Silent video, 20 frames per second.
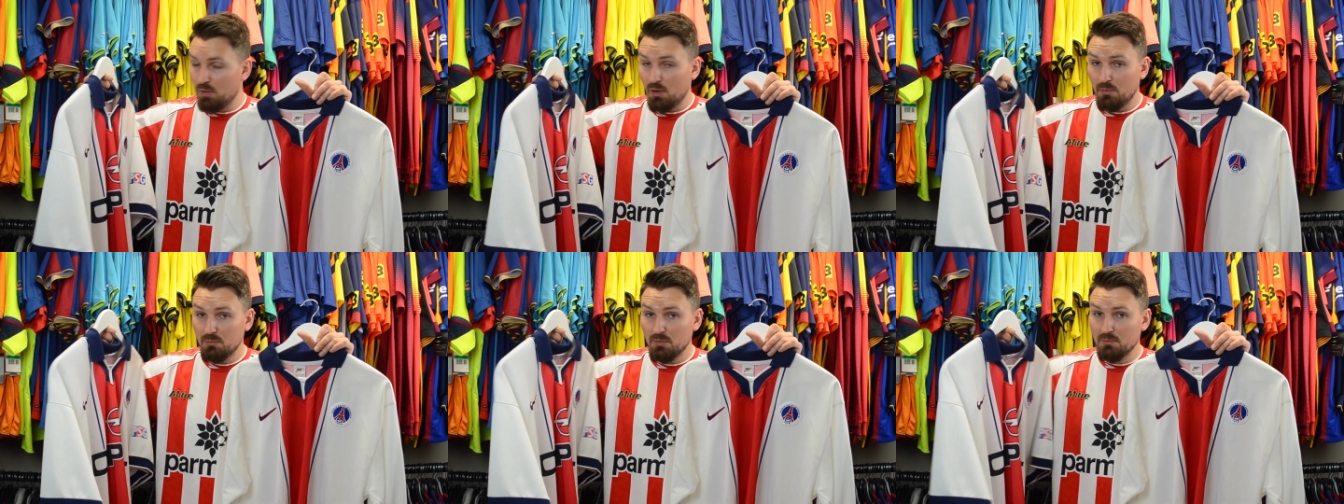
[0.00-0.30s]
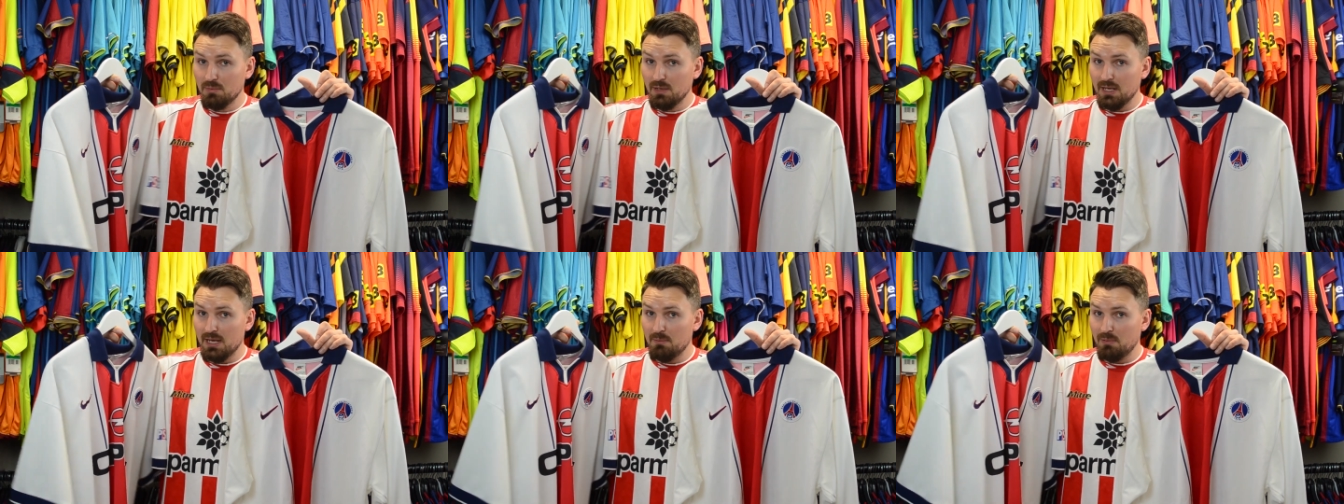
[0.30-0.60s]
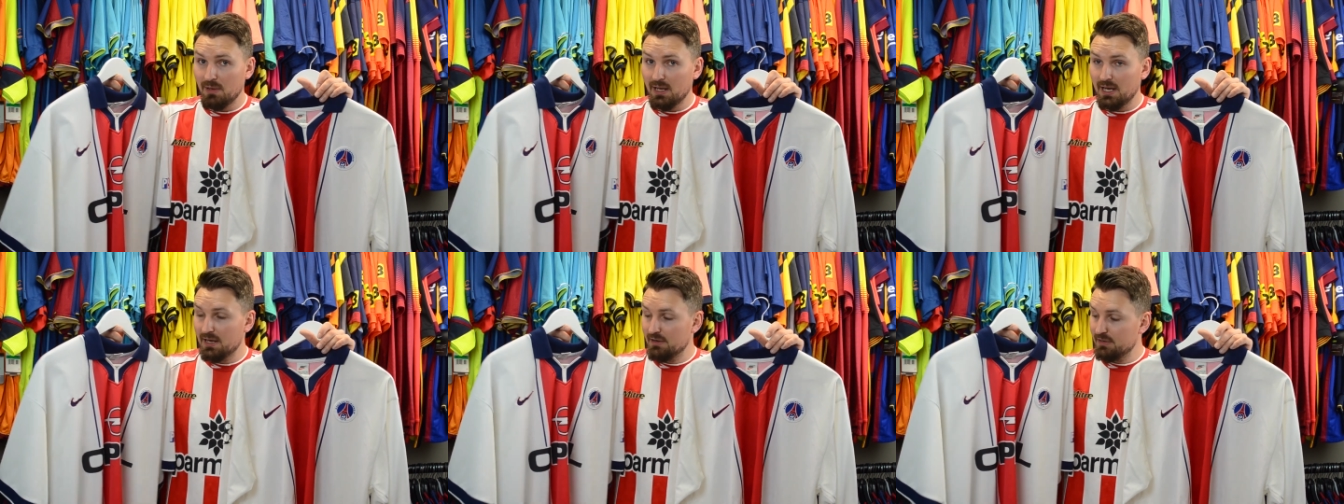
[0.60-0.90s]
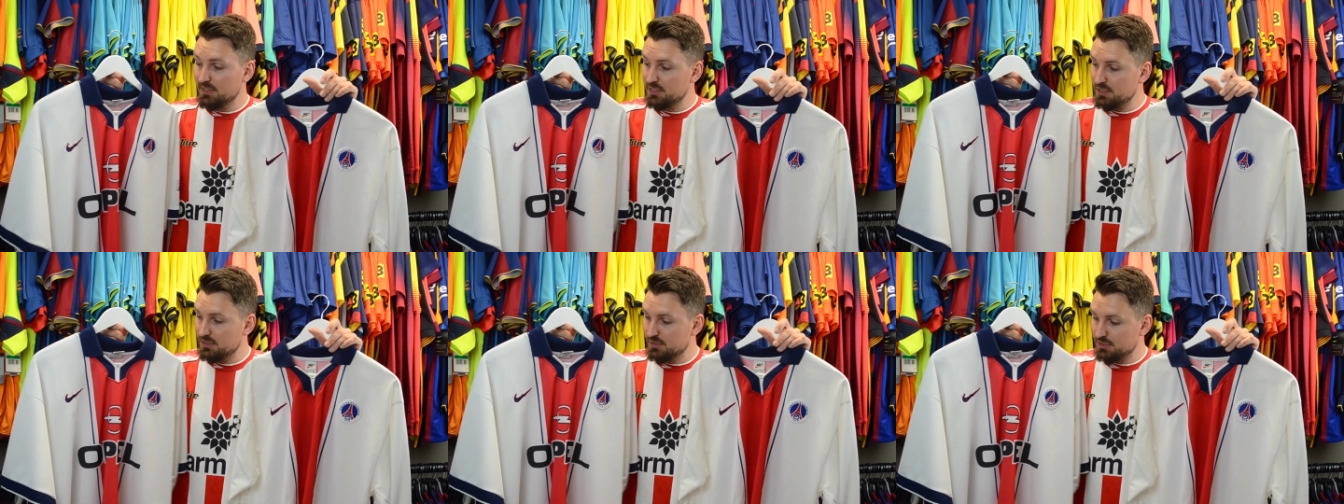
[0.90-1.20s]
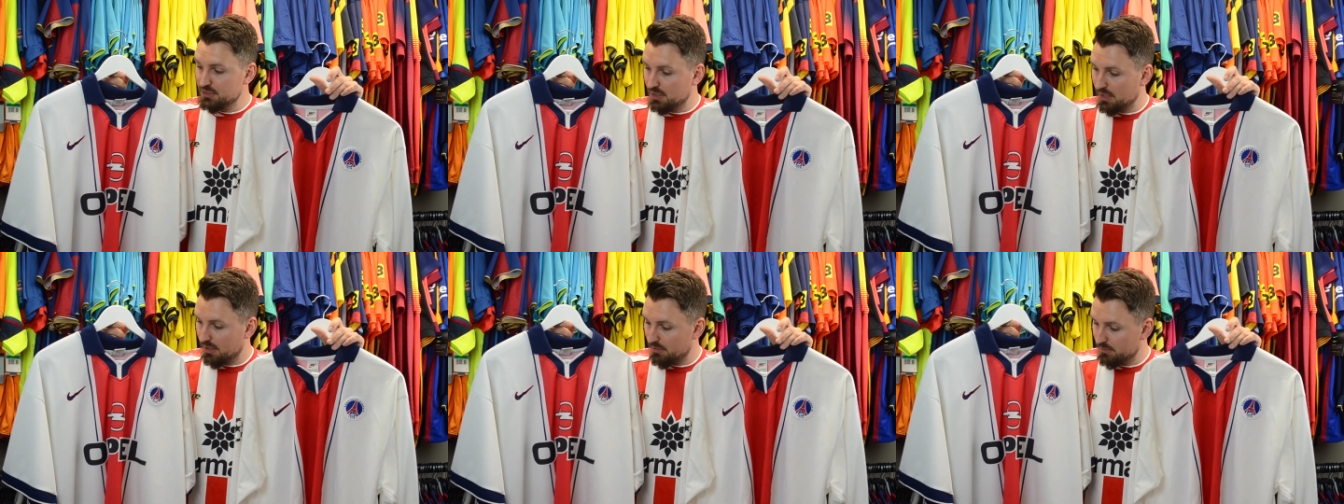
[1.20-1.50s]
probably a player issue
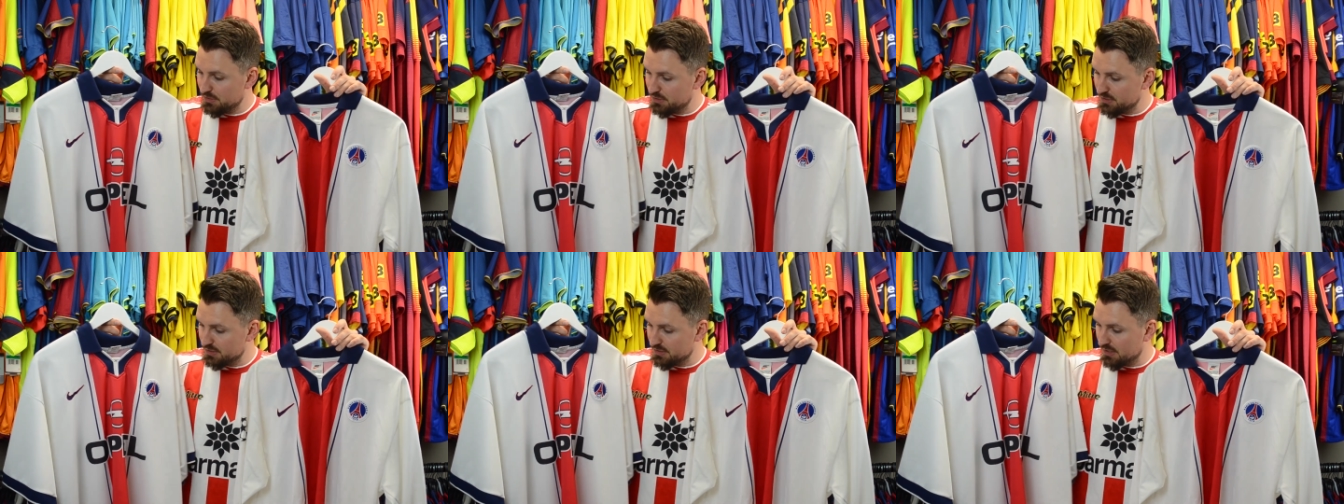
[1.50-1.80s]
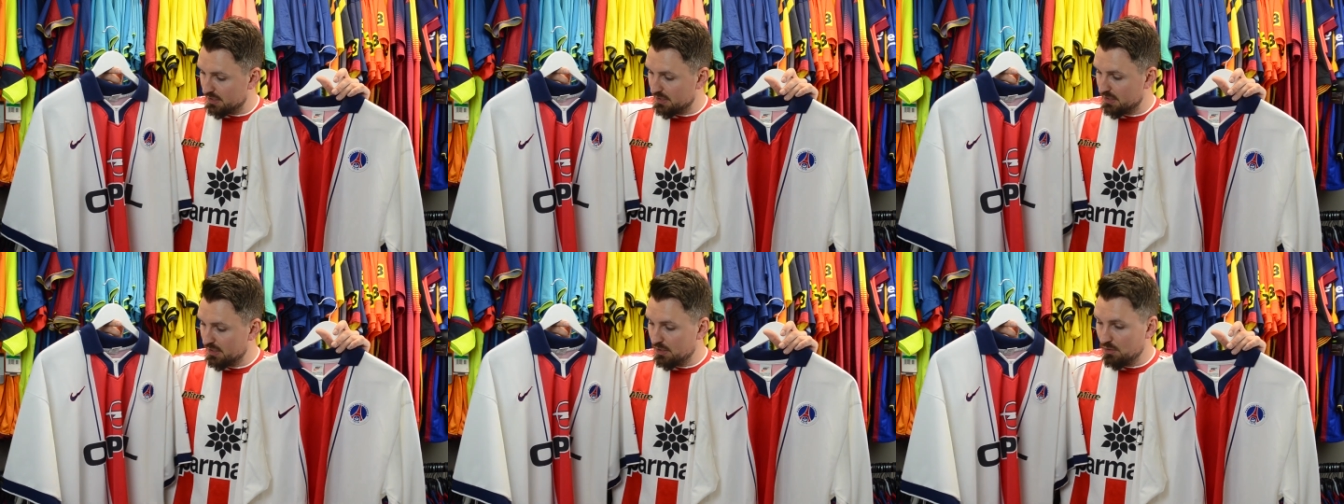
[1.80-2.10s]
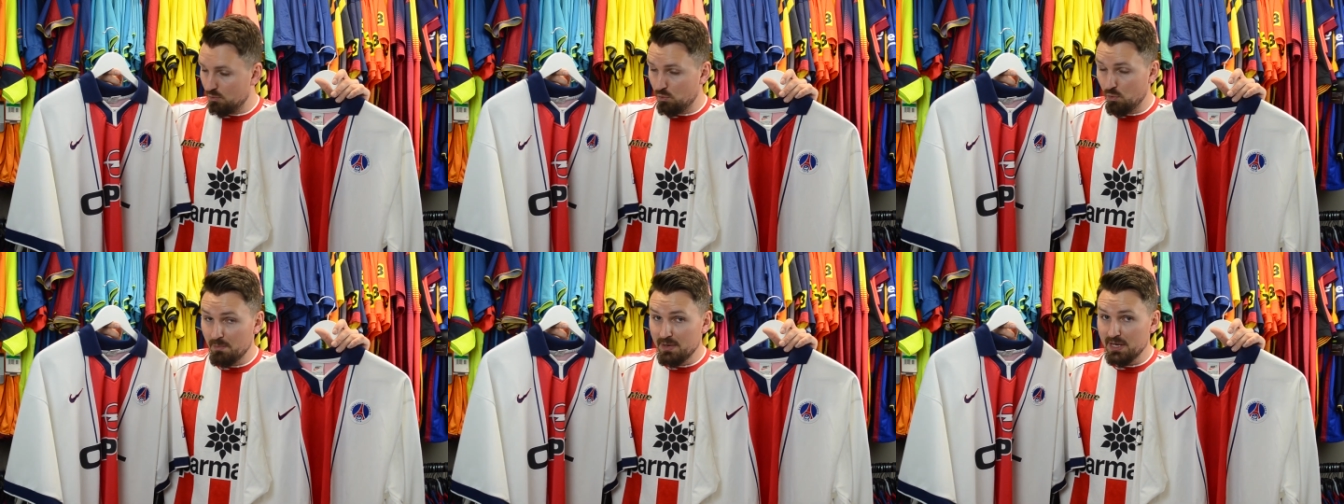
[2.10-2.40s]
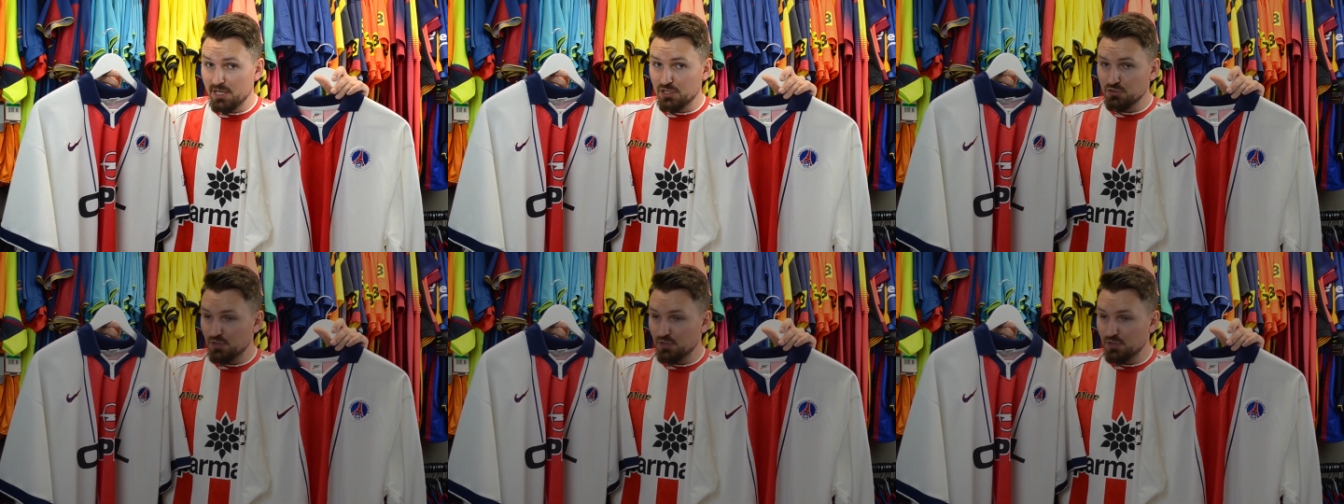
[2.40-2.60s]
shirt, which is a will be a